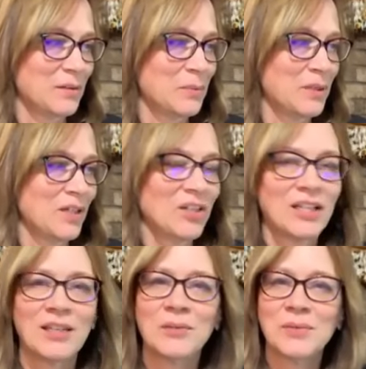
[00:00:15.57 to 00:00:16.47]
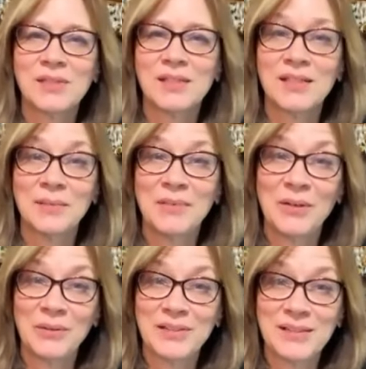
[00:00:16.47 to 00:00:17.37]
We're gonna use the Tim
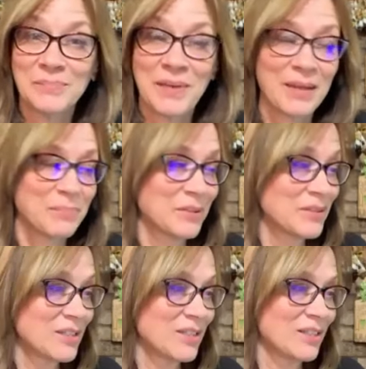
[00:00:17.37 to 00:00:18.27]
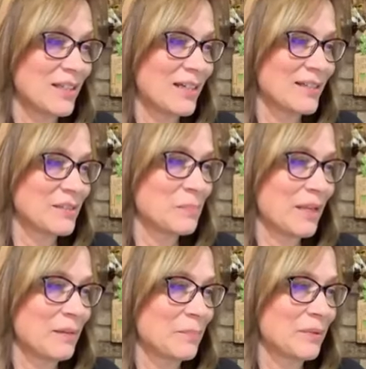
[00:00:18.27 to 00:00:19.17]
Holtz paper, collage
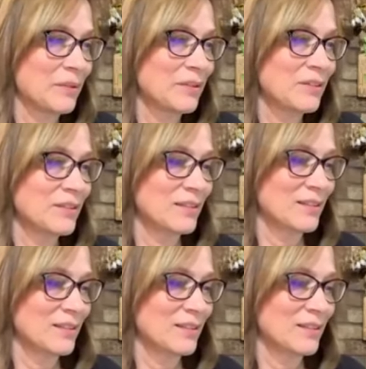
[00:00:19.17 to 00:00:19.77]
paper.